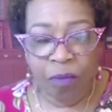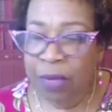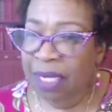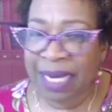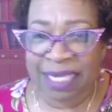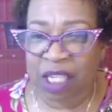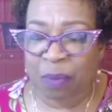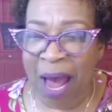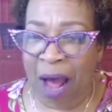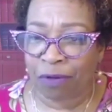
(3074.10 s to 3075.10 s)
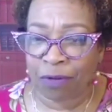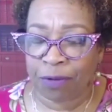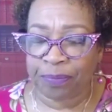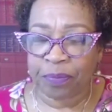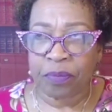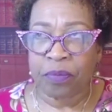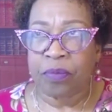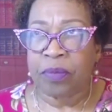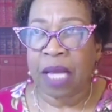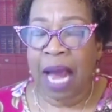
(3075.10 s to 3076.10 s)
this is powerful.
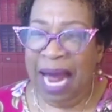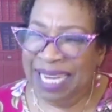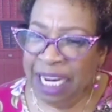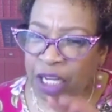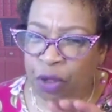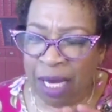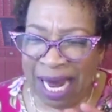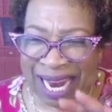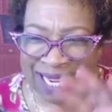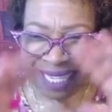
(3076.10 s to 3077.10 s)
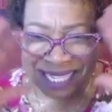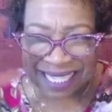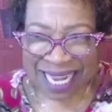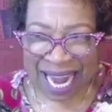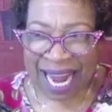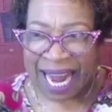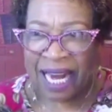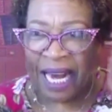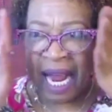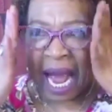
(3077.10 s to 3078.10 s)
I need you to understand
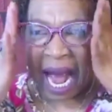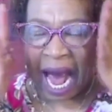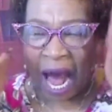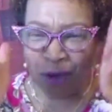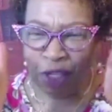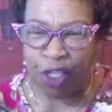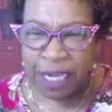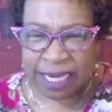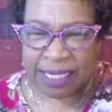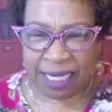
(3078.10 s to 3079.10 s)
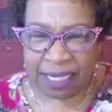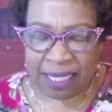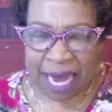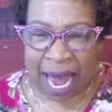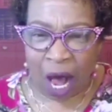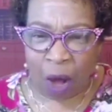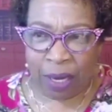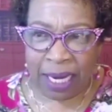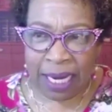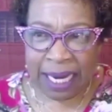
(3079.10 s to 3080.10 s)
how Jesus now
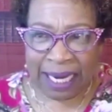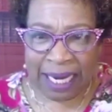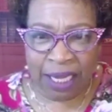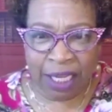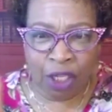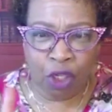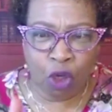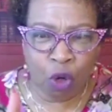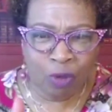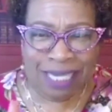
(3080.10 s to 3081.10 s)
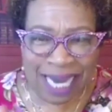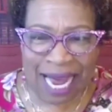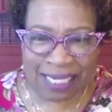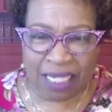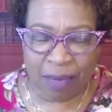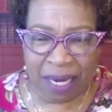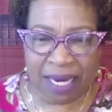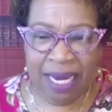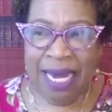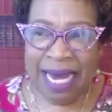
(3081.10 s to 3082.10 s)
in the New Testament
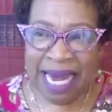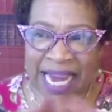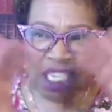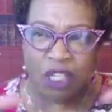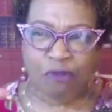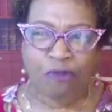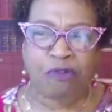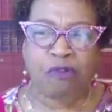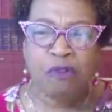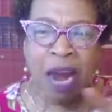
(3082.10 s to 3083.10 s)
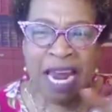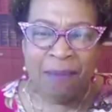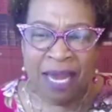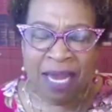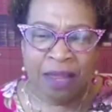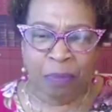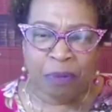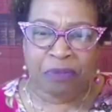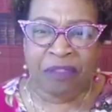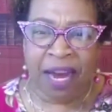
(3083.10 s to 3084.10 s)
is framing the
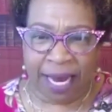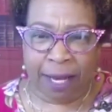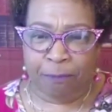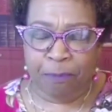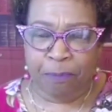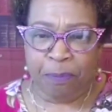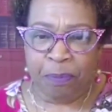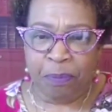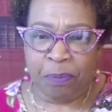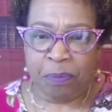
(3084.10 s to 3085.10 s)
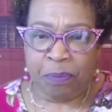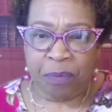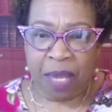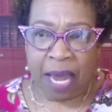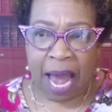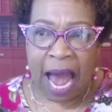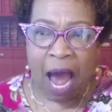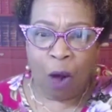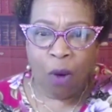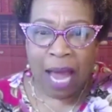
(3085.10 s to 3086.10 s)
prophetic. How